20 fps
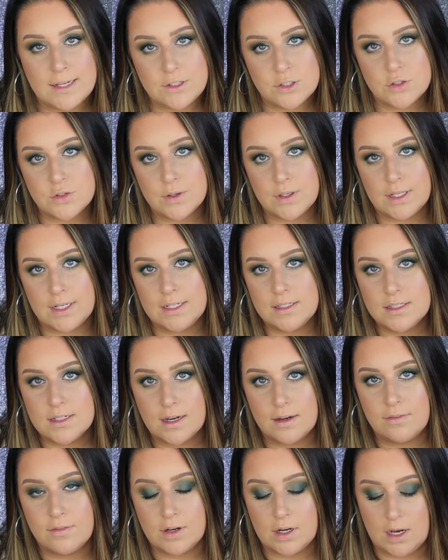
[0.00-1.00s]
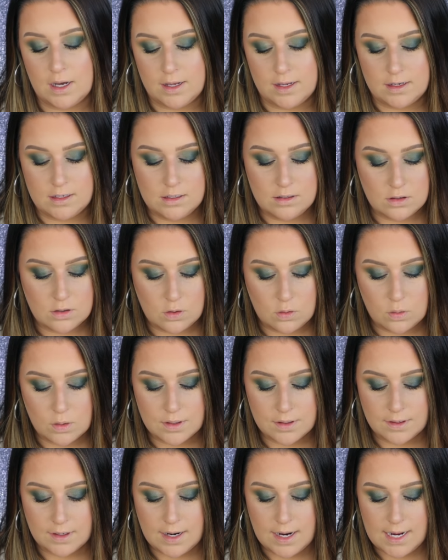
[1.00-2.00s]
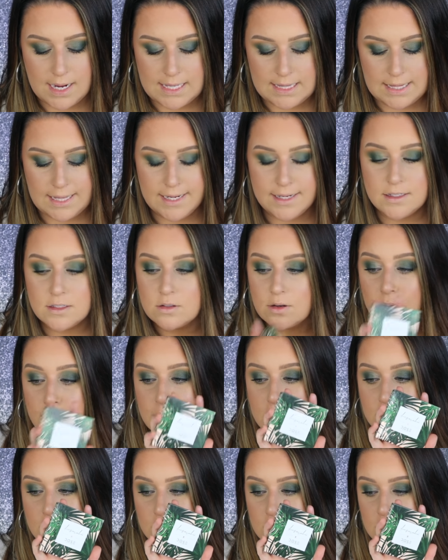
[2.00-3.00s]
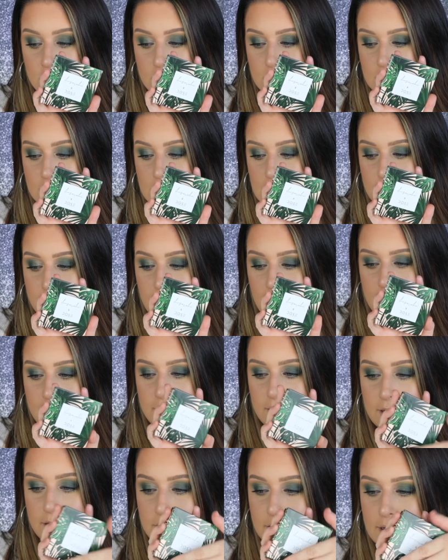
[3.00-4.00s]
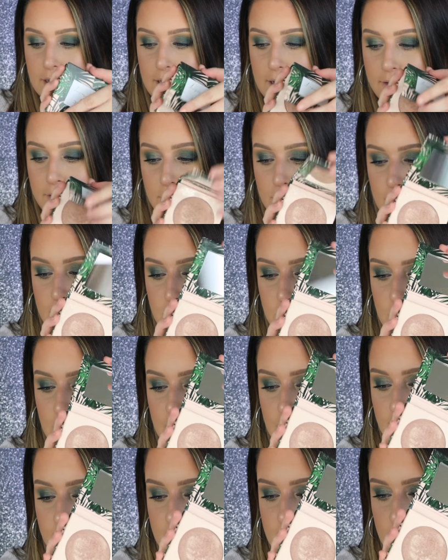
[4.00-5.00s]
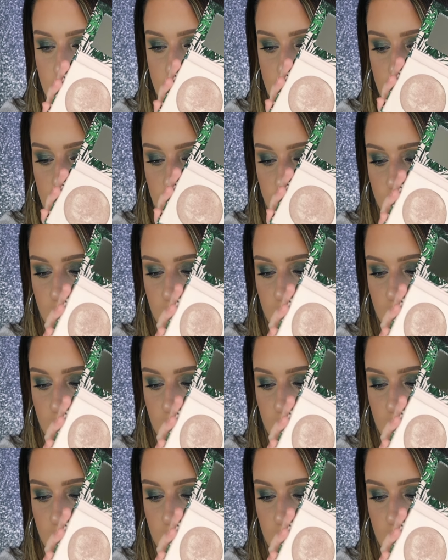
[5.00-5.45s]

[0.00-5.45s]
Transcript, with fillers: I just realized I forgot an inner corner highlight, so I'm gonna just use the same highlighter that I have on my cheeks. This is the